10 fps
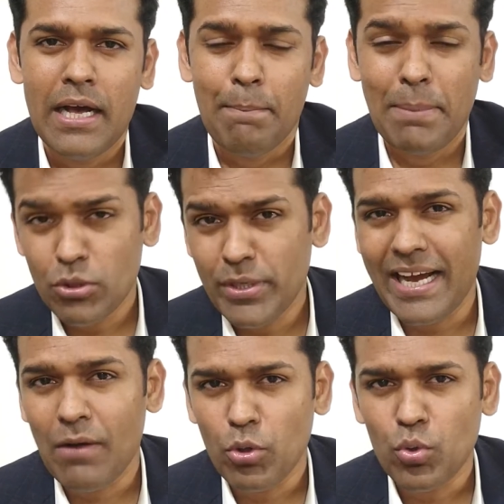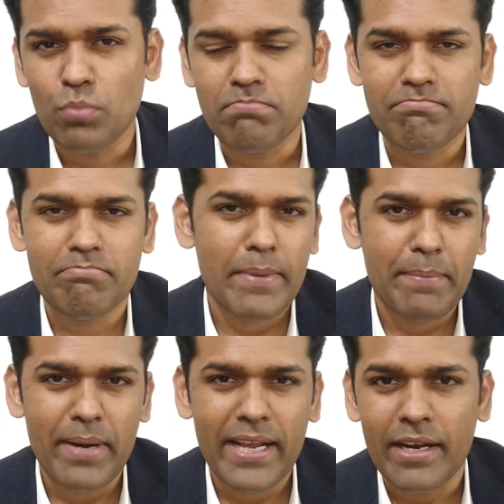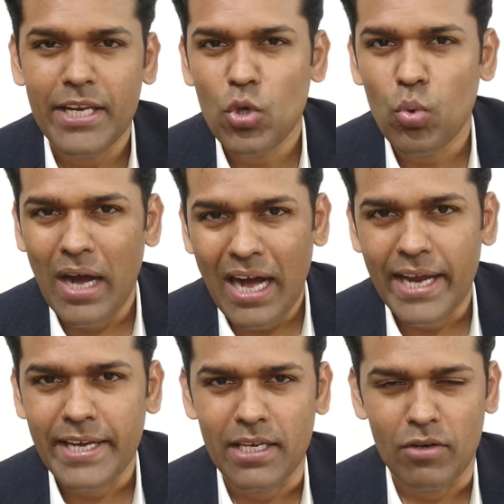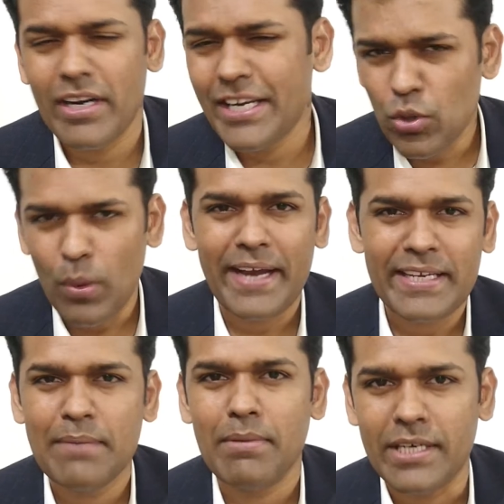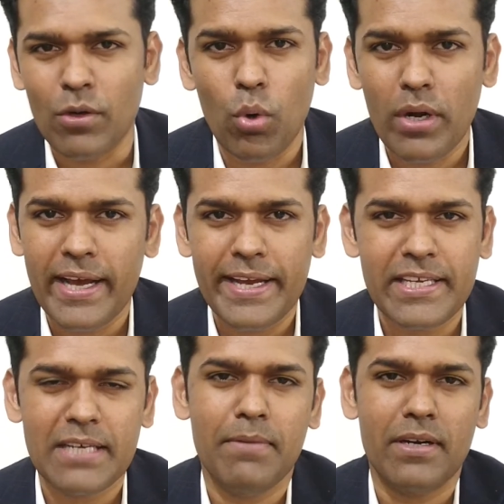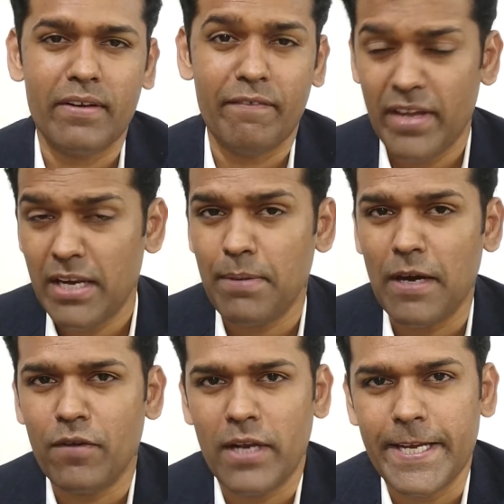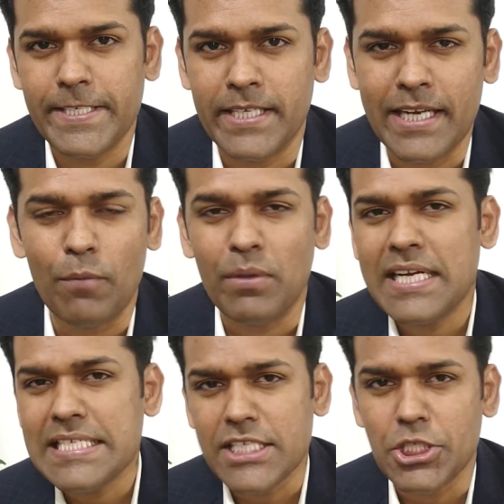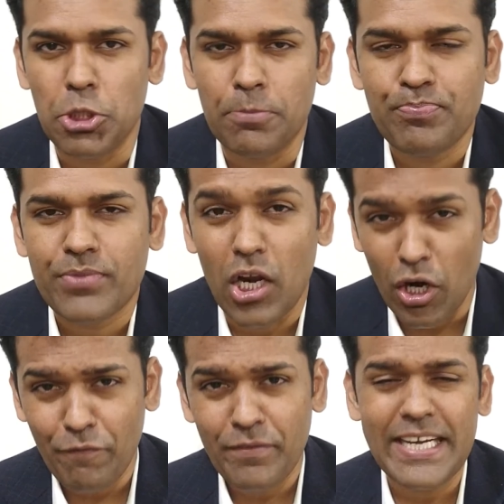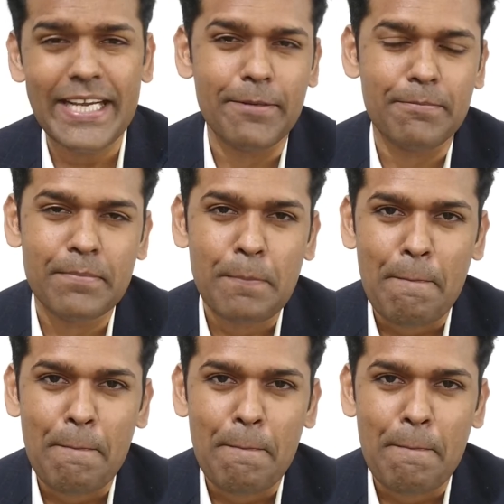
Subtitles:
But today I want to maybe bring a new idea, not a new idea, but an old idea, but very powerful idea. Now consider a lot of time,